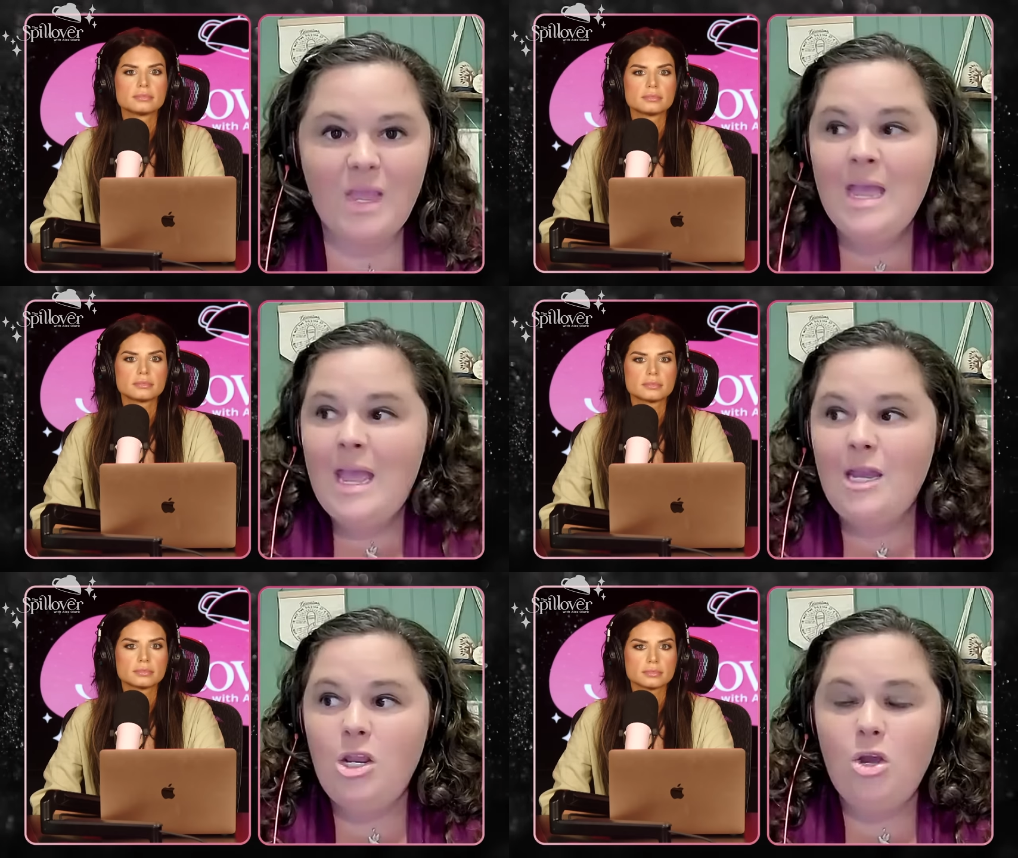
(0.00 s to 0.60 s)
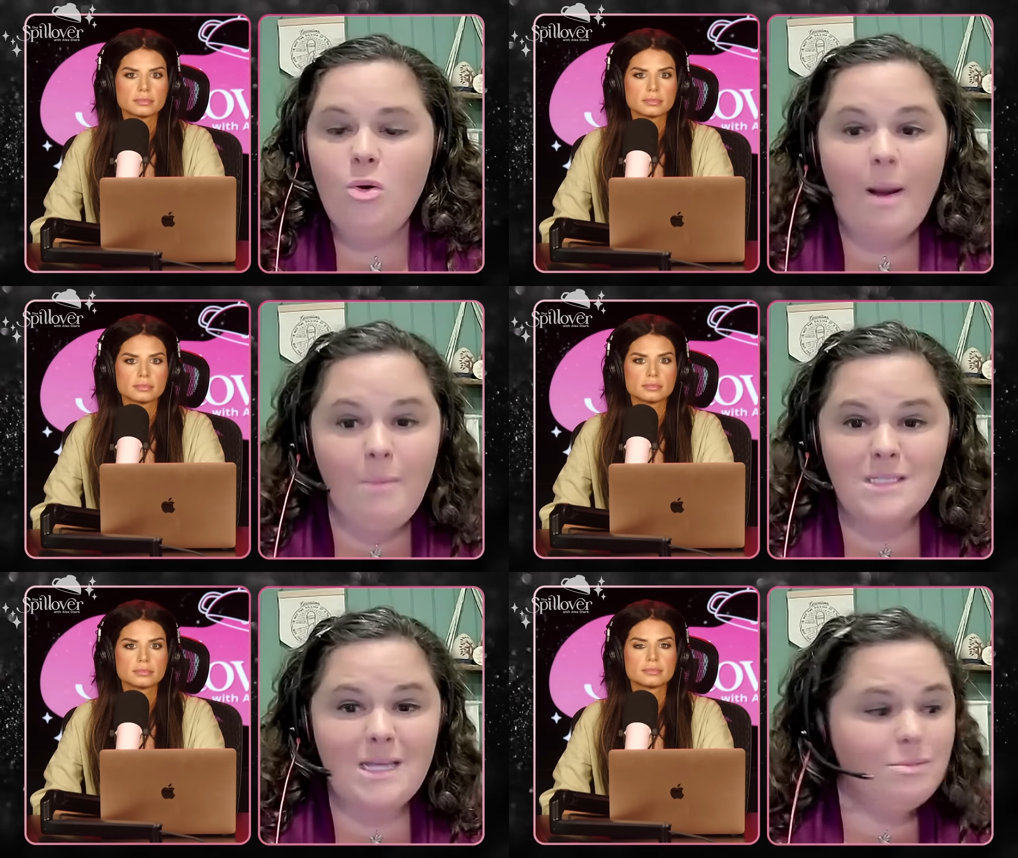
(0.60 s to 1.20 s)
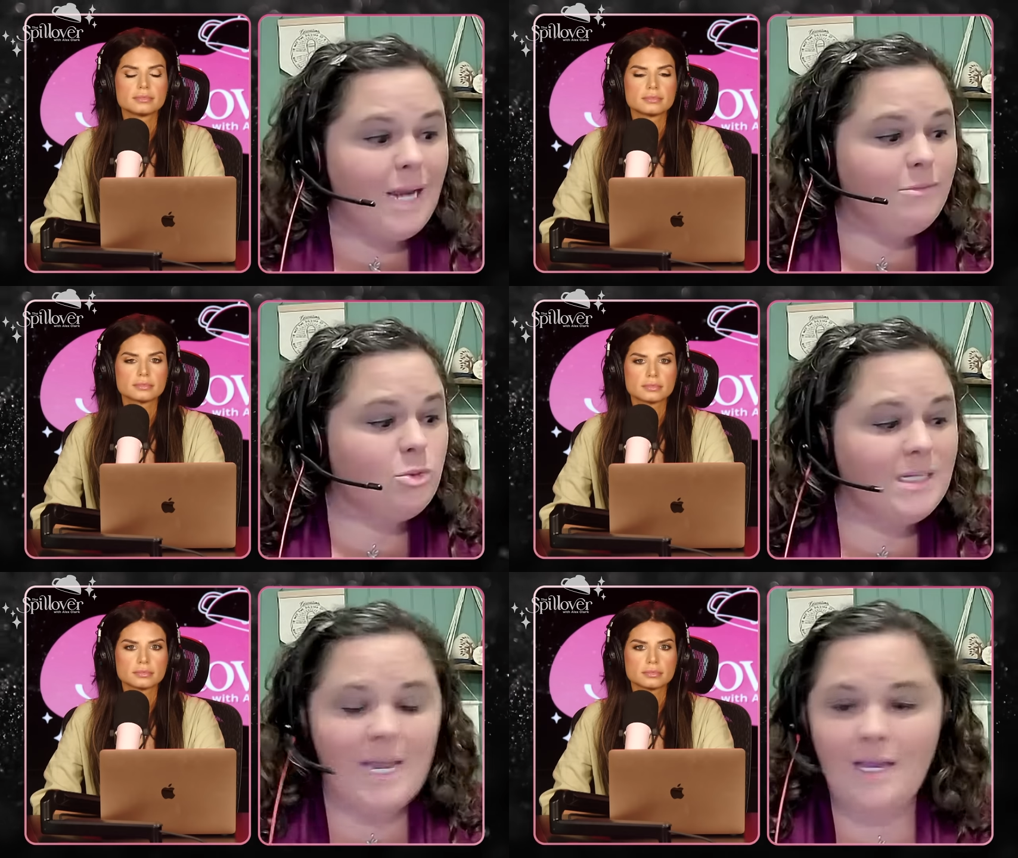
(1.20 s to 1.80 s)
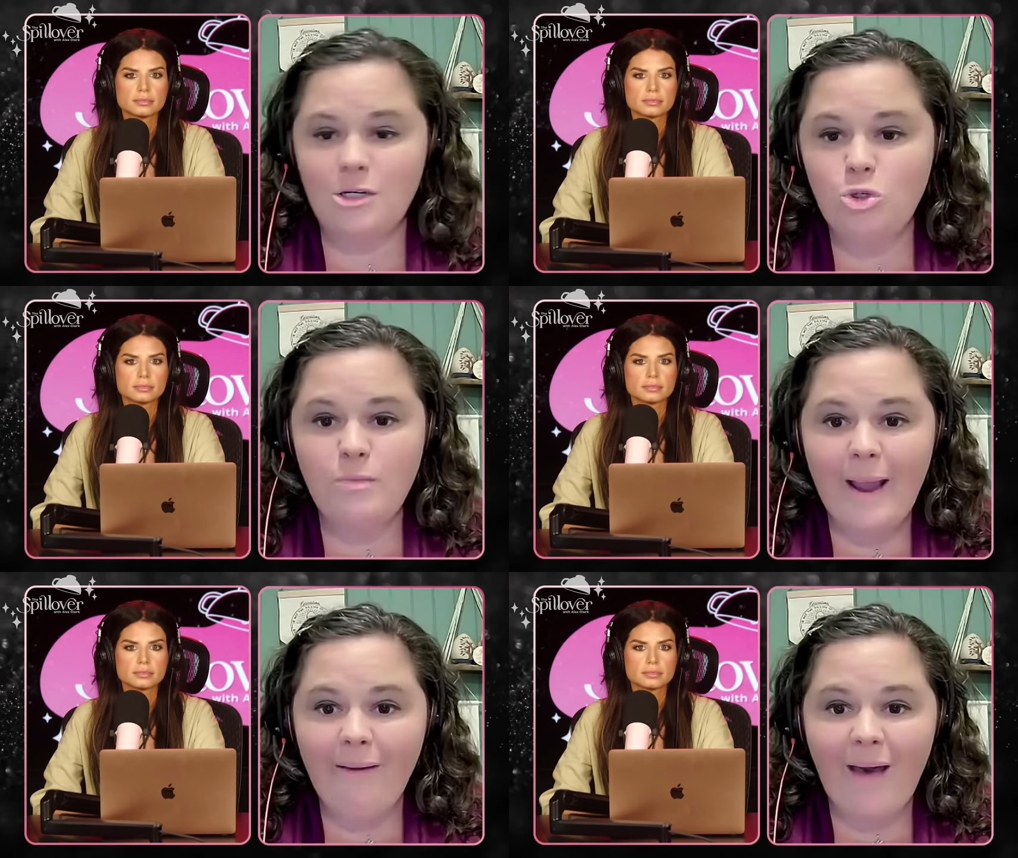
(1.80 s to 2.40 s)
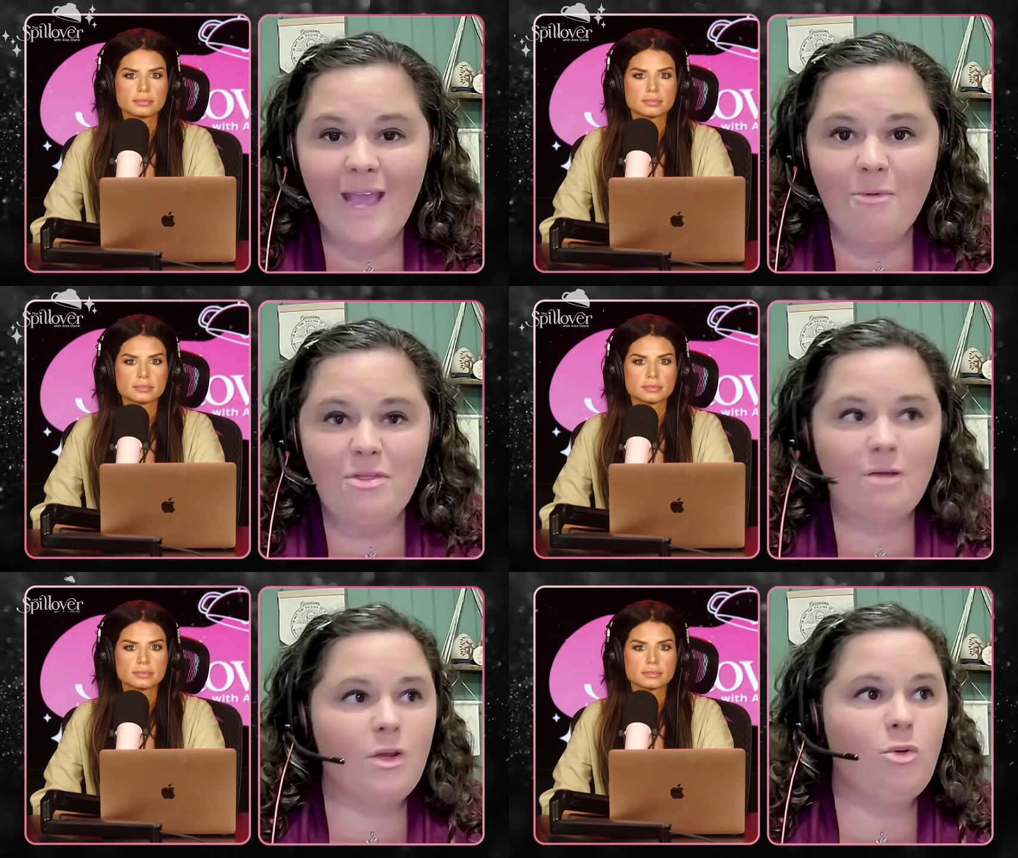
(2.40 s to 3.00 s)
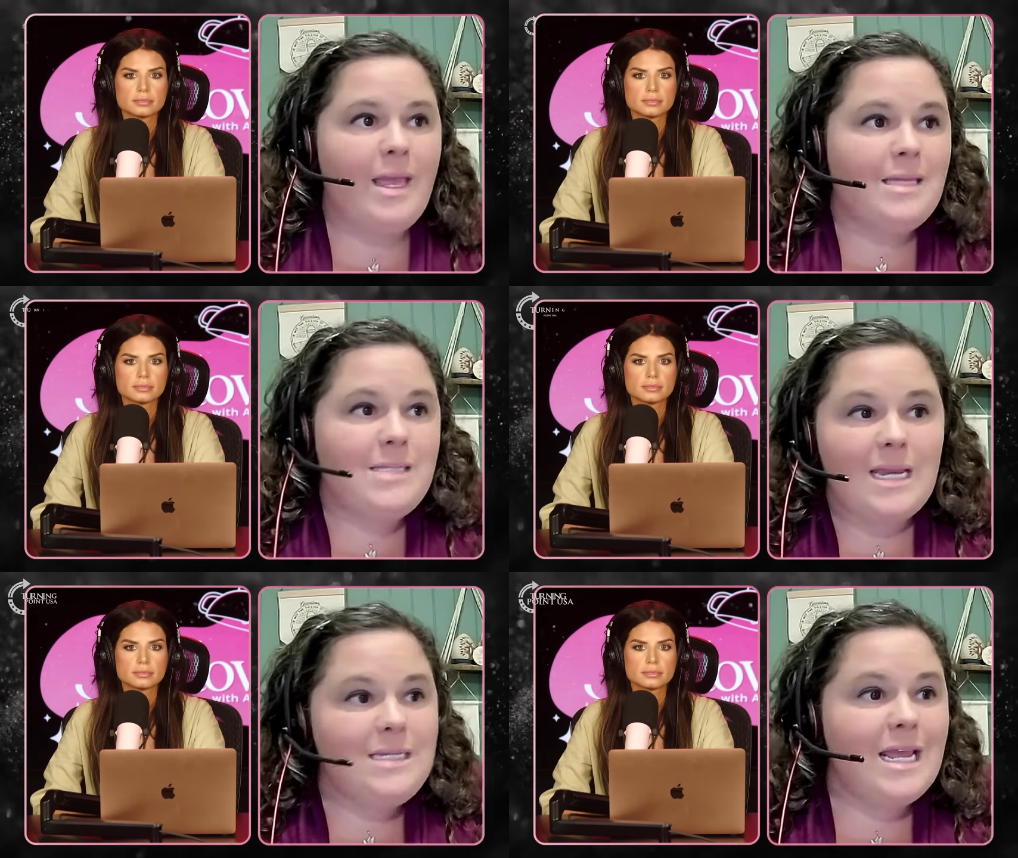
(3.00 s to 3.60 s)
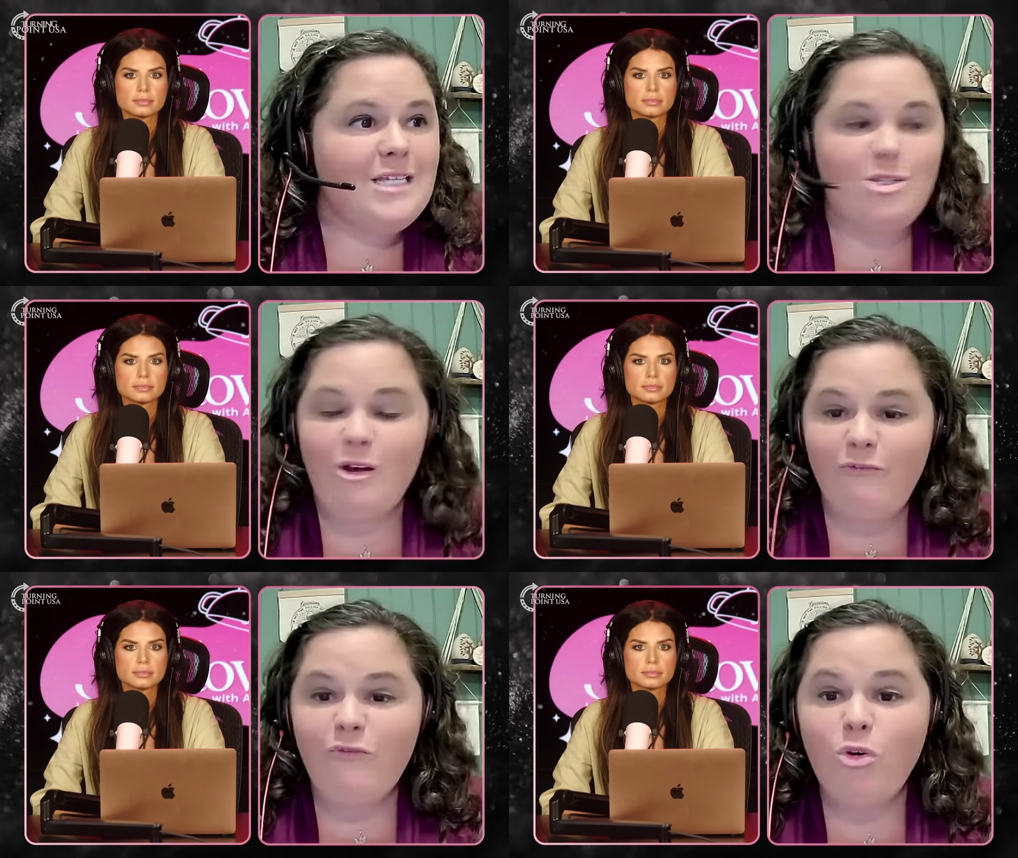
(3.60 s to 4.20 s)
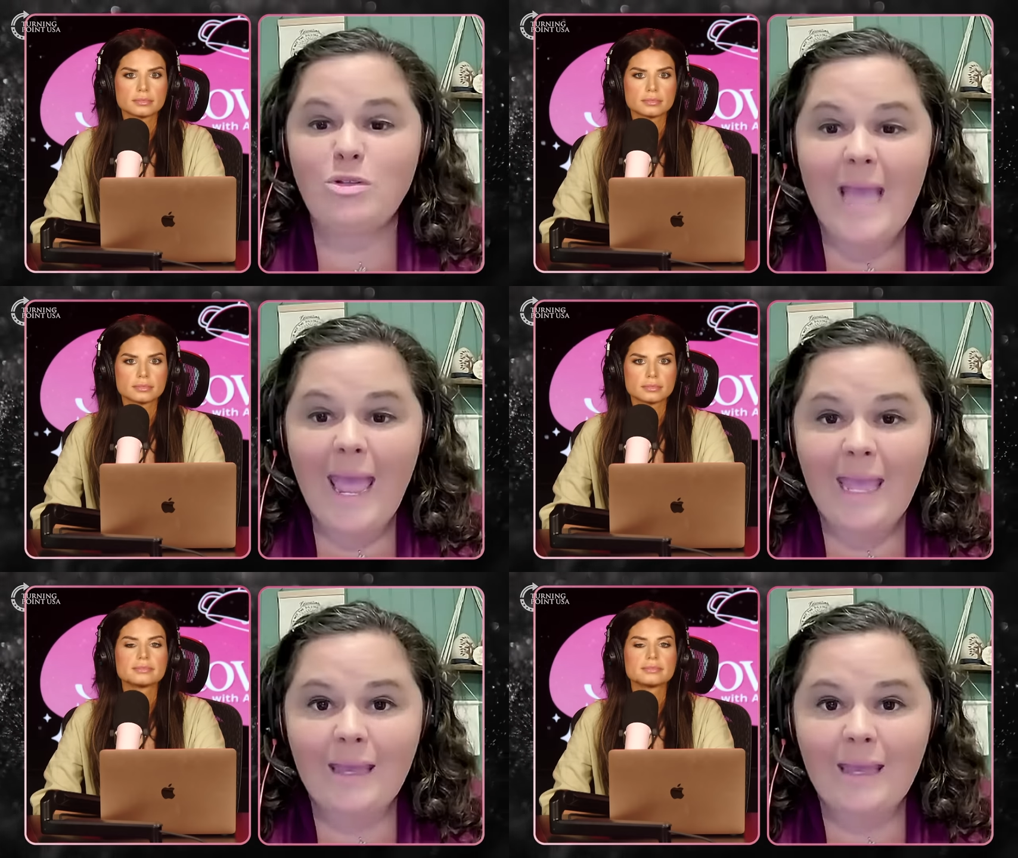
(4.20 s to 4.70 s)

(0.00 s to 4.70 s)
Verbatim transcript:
Speaker 1: And you, I mean, sometimes we take a two mile hike with our little kids, it takes the full day.